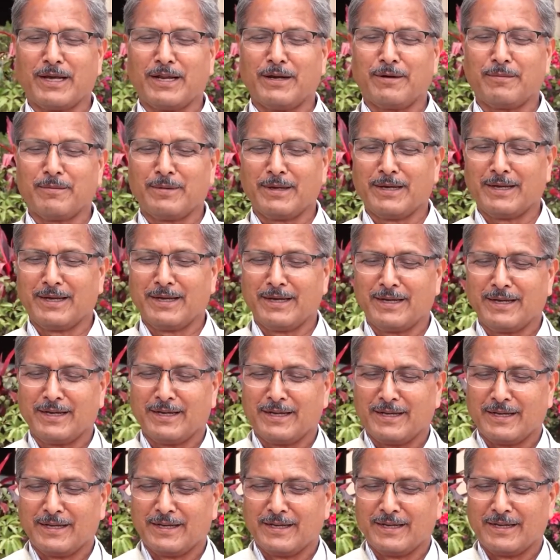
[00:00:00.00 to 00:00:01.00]
He accused
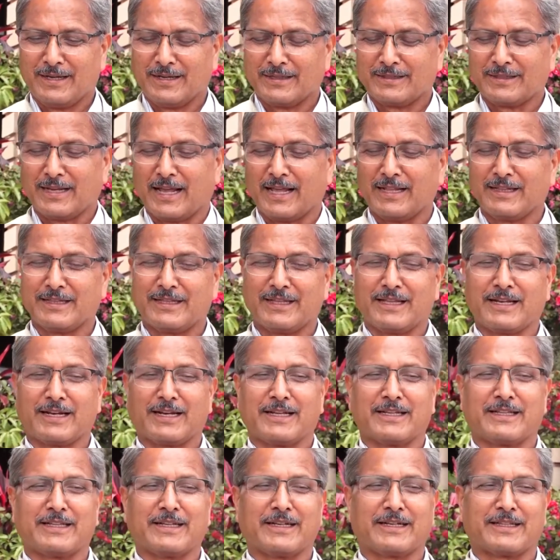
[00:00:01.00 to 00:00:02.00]
the government of
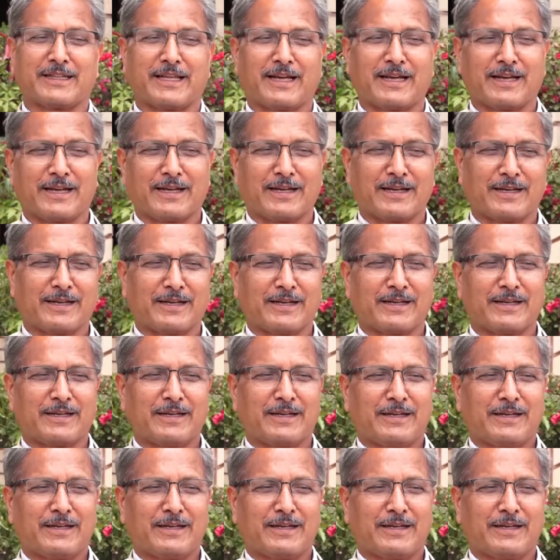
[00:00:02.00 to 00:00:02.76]
failing to protect